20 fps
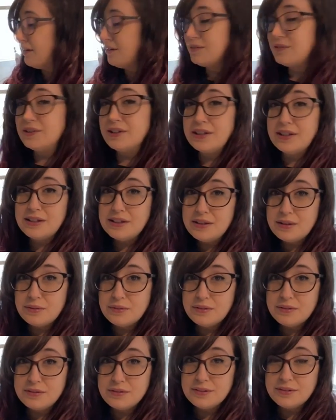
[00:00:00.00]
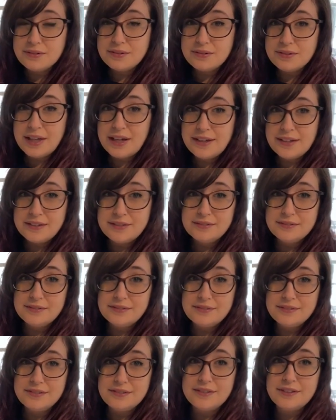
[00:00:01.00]
I don't really eat that
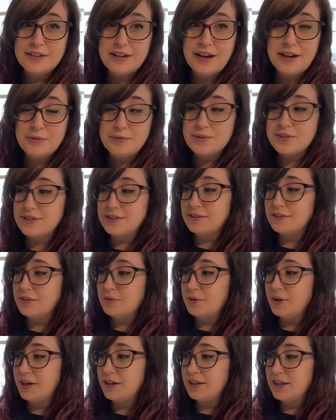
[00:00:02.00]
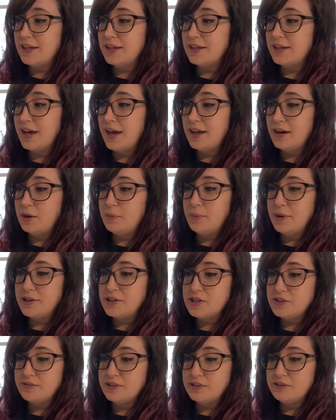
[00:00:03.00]
and I wasn't going to like get a
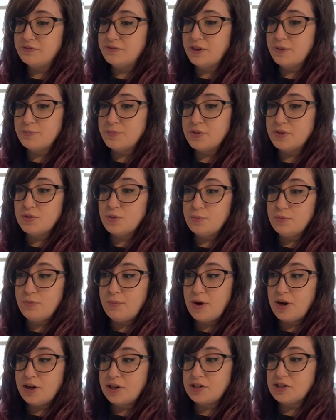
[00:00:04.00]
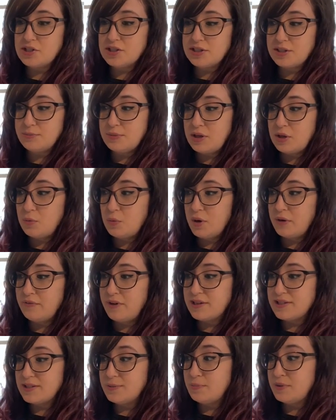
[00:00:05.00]
bunch of it from the supermarket just to make one
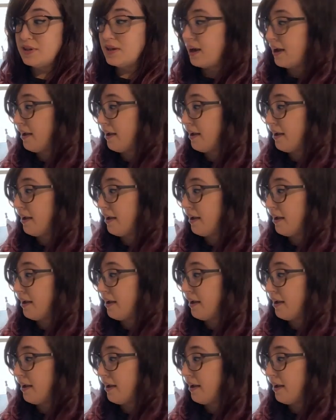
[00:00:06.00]
recipe.